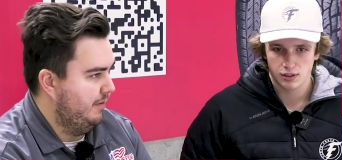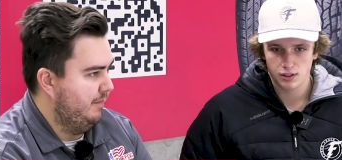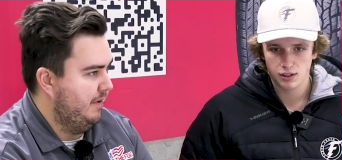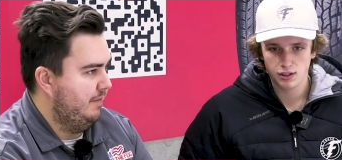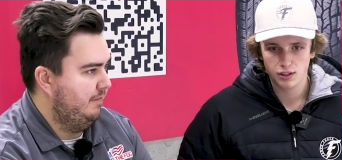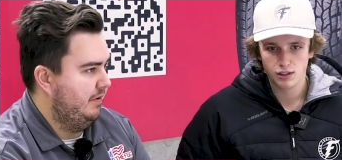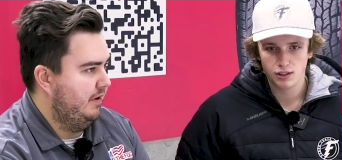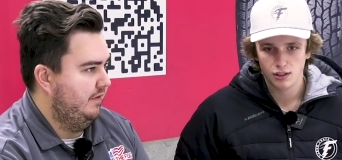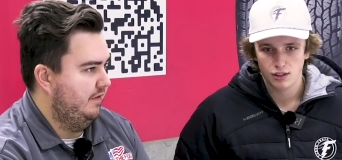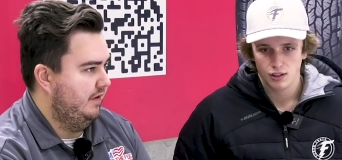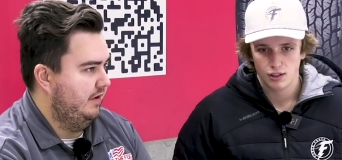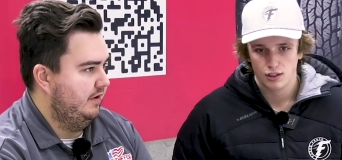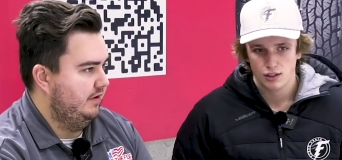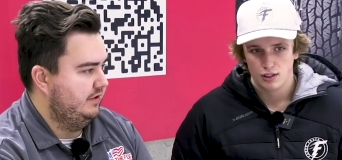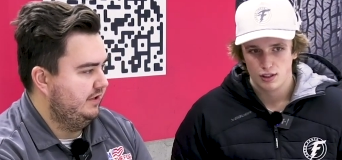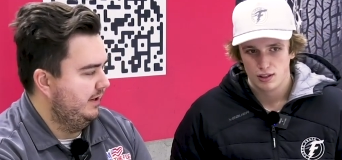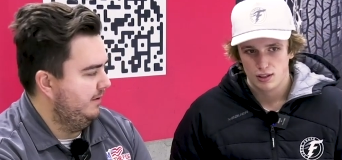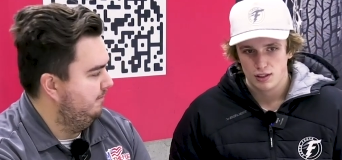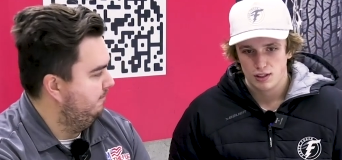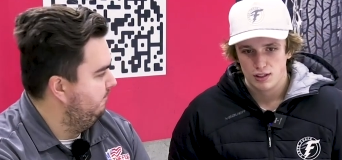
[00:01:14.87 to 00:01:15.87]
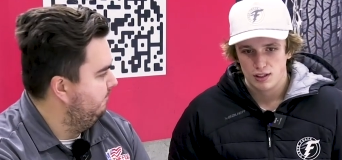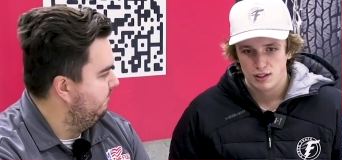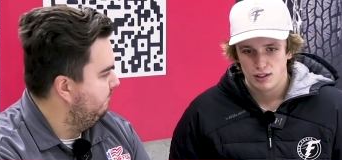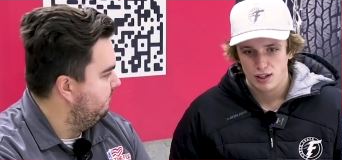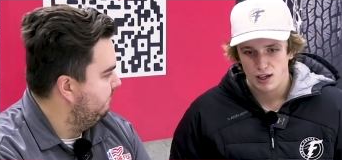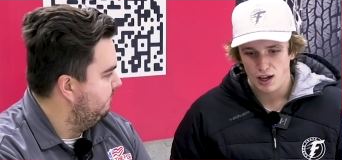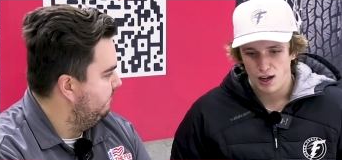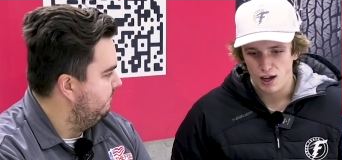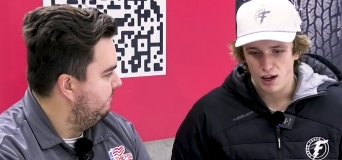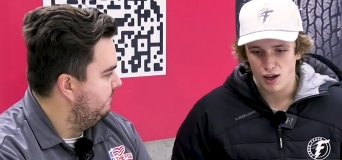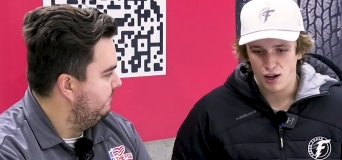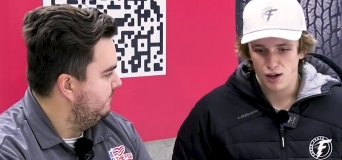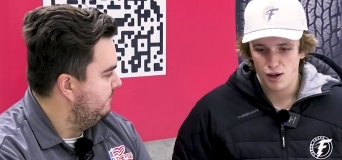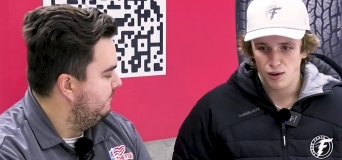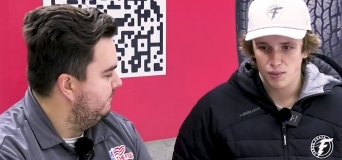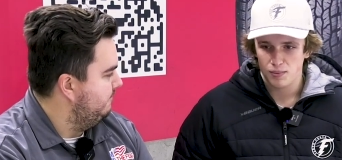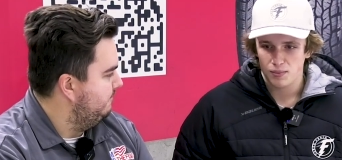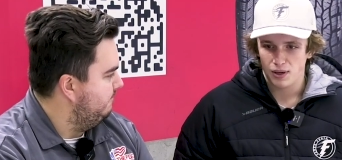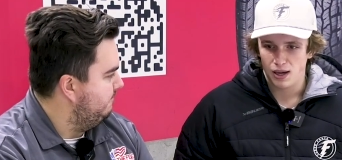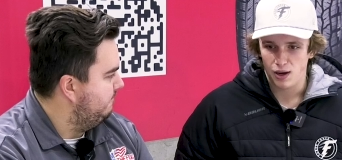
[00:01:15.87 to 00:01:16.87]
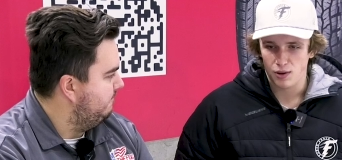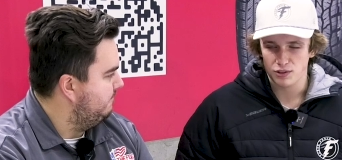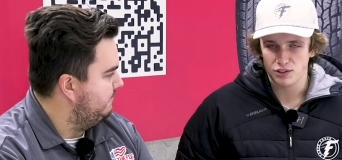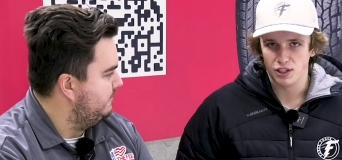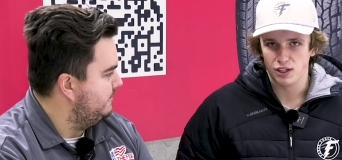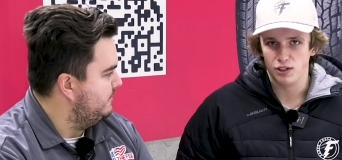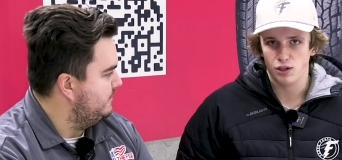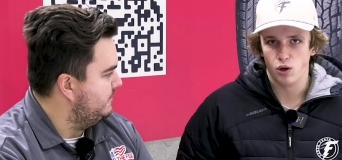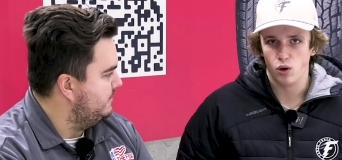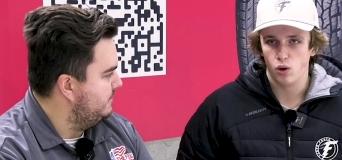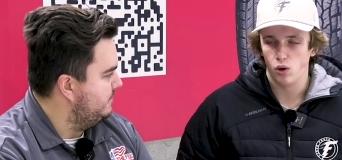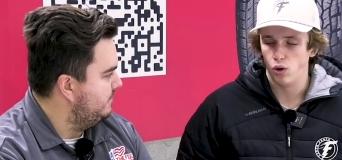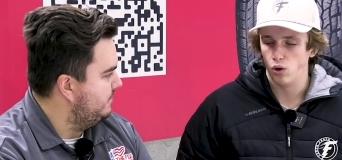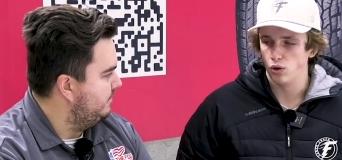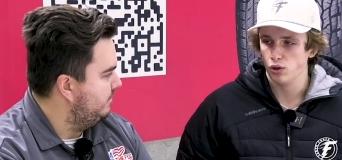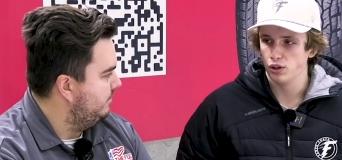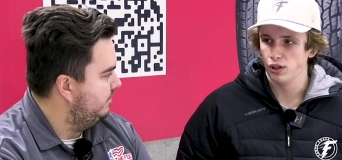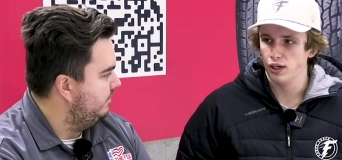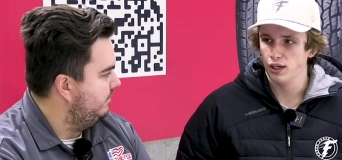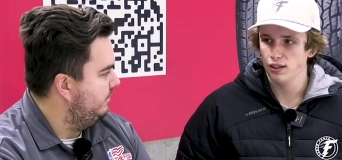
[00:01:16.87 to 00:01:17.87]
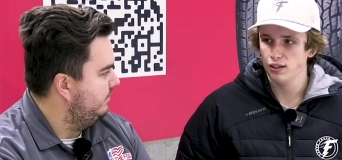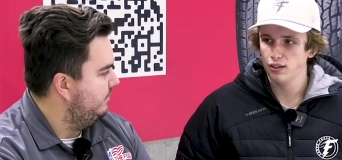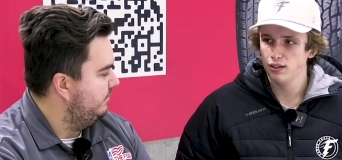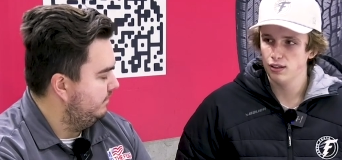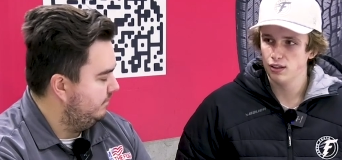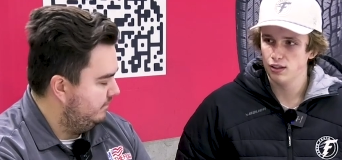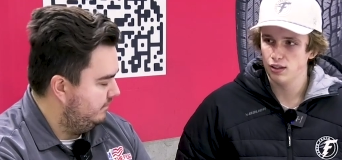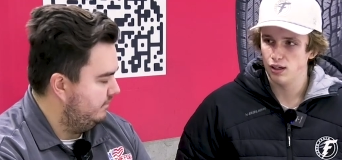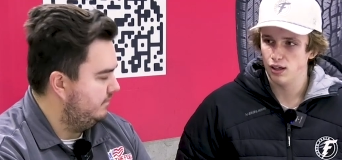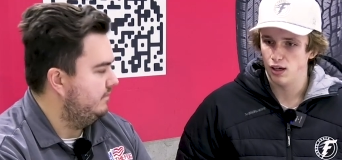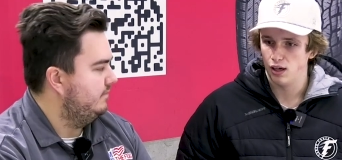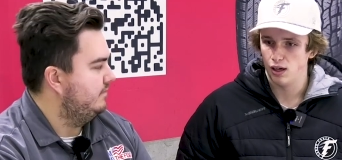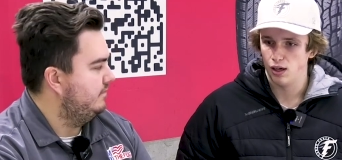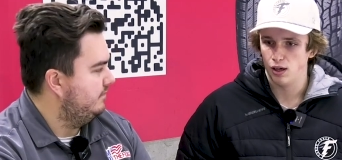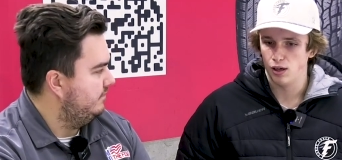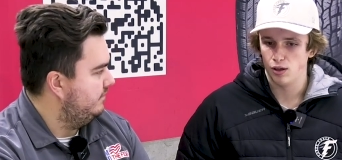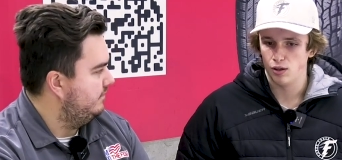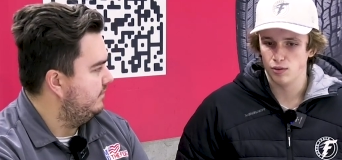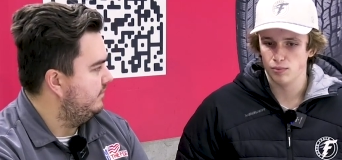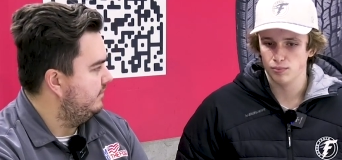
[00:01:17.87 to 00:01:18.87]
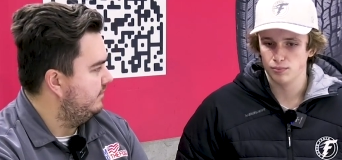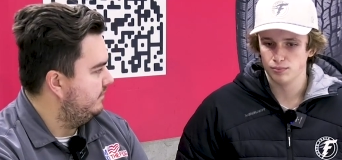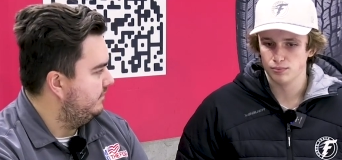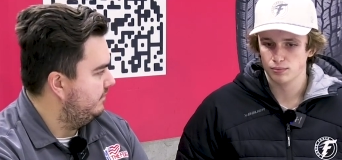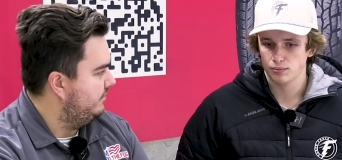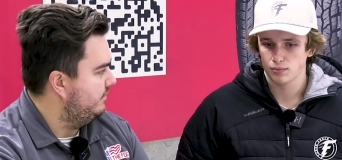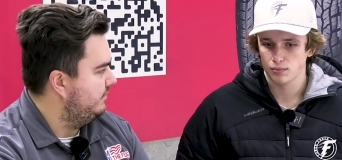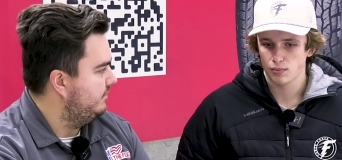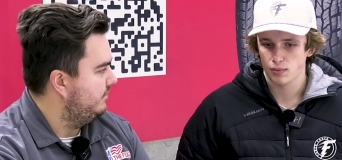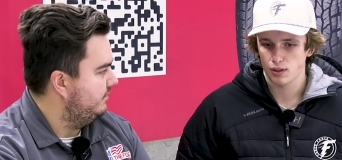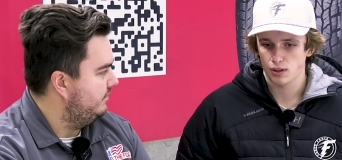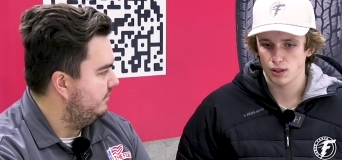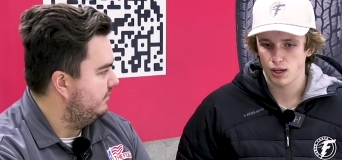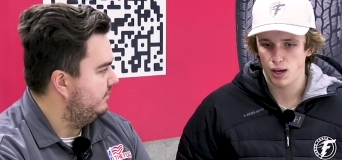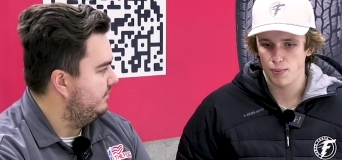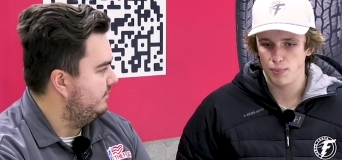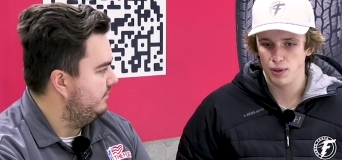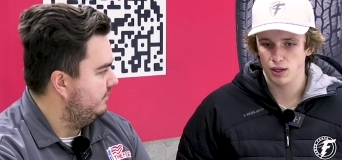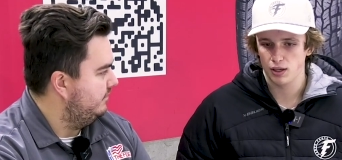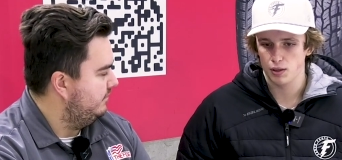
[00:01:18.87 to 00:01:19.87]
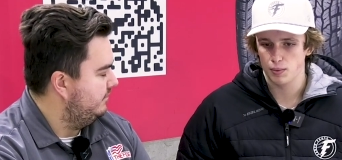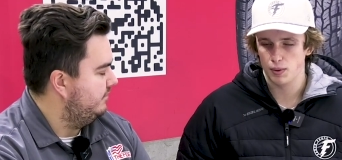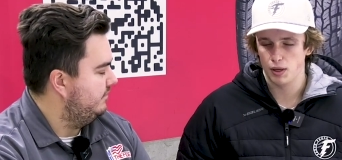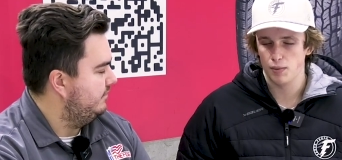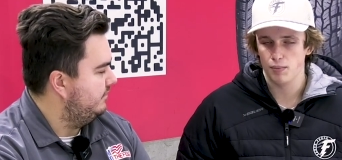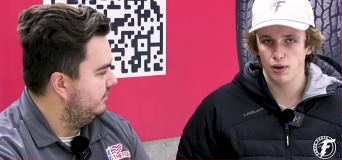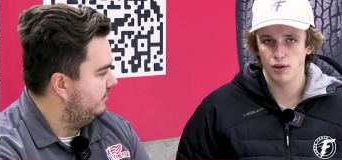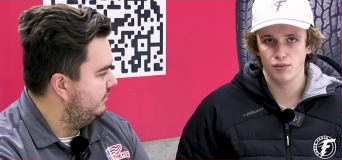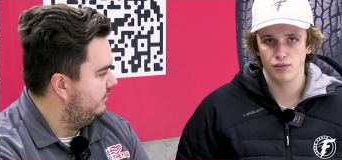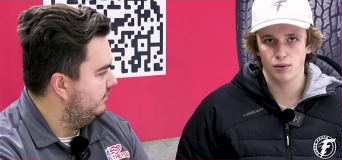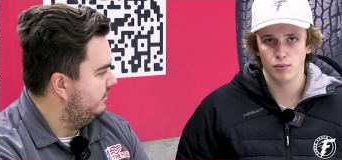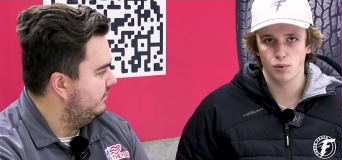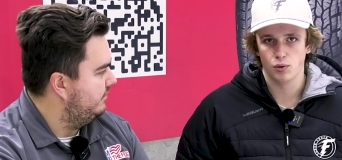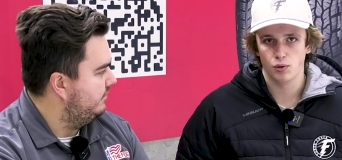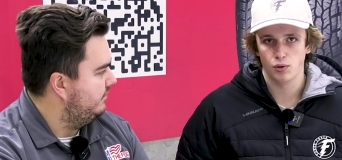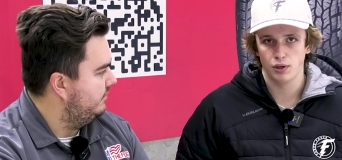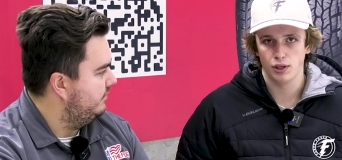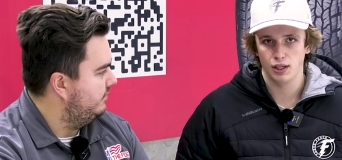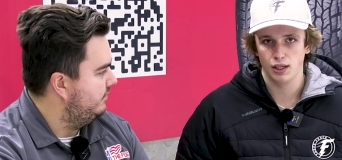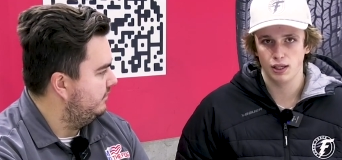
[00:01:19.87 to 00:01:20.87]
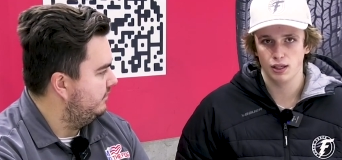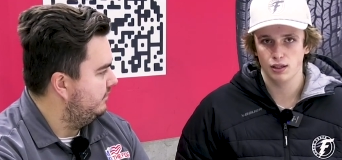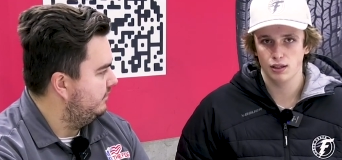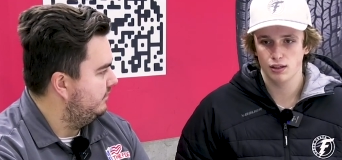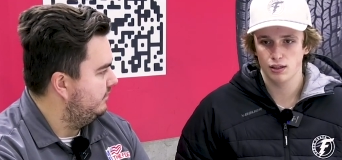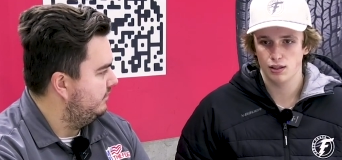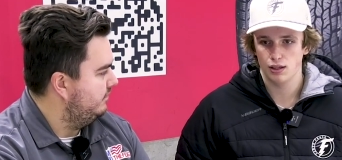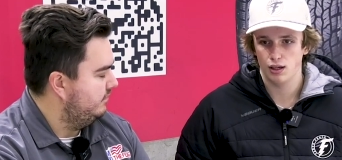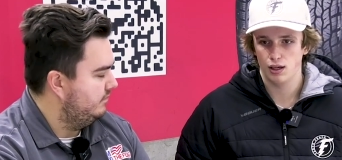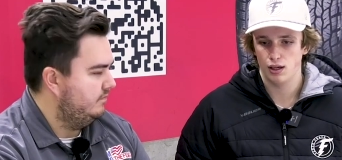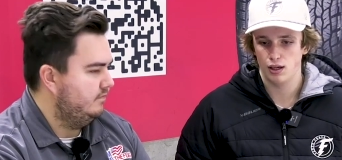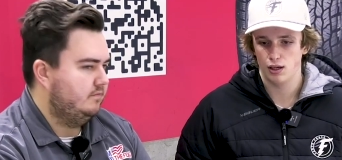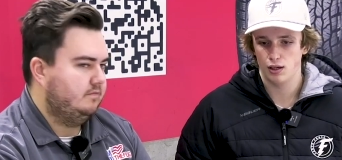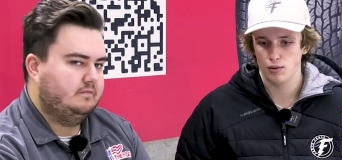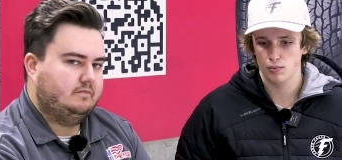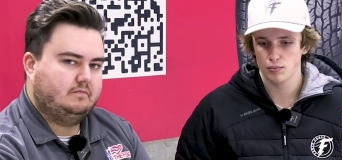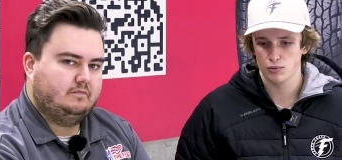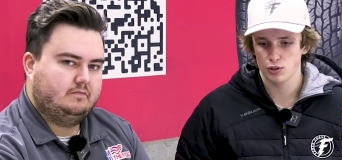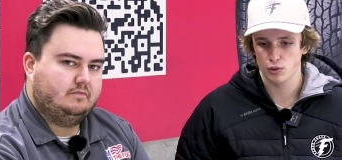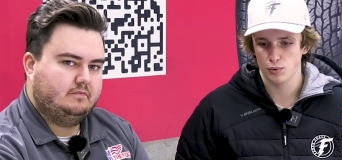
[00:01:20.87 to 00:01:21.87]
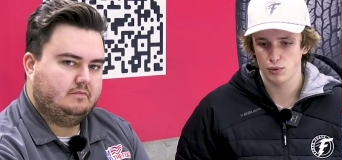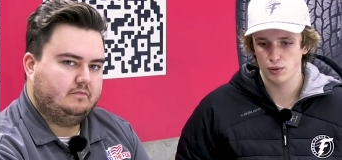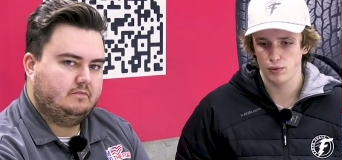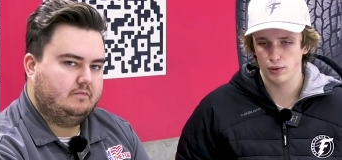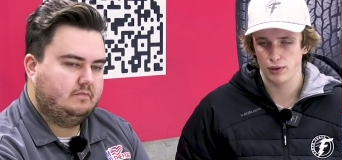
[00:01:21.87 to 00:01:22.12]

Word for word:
Speaker 1: a member of the team?
Speaker 2: Um, I would say Noel Olgren. Um, I pick him up every morning, um, so we're